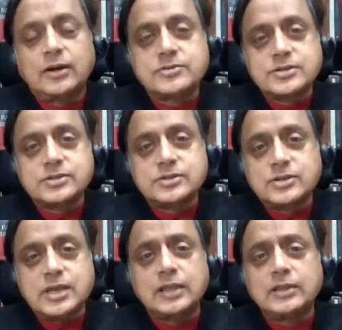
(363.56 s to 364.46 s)

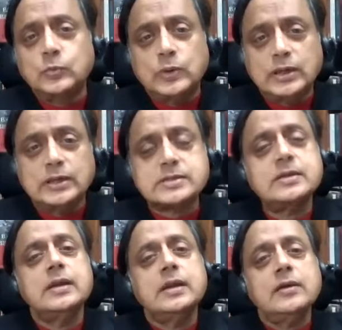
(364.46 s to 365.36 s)
consciousness and the world
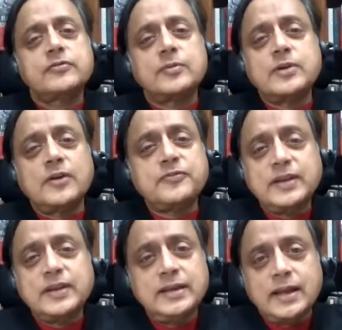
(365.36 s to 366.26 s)
from
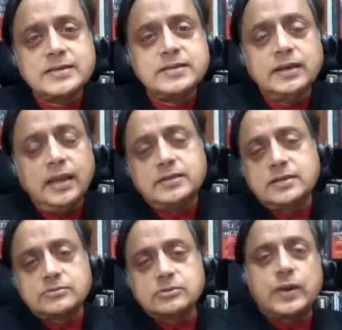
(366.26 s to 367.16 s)
roughly
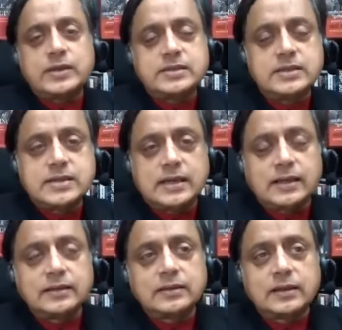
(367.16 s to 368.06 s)
1980 to 2010.
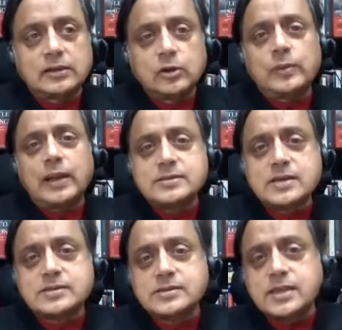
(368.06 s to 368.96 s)
I think that
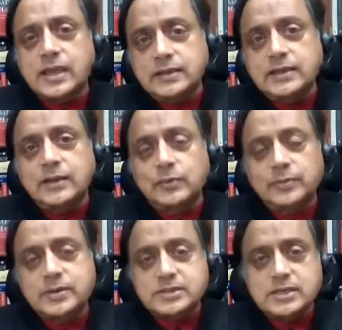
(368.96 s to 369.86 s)
globalization's heyday will
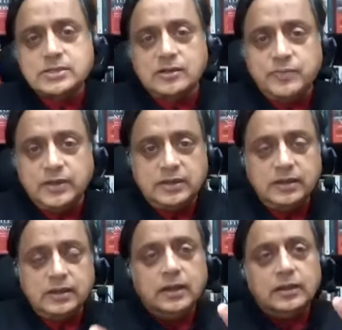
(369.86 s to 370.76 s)
be seen to have been
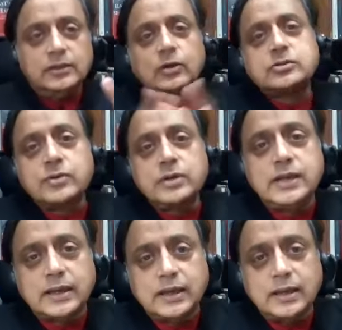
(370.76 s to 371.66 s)
those 3
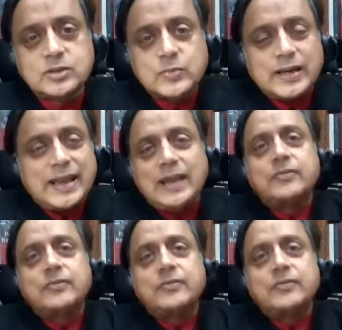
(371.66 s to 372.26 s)
decades when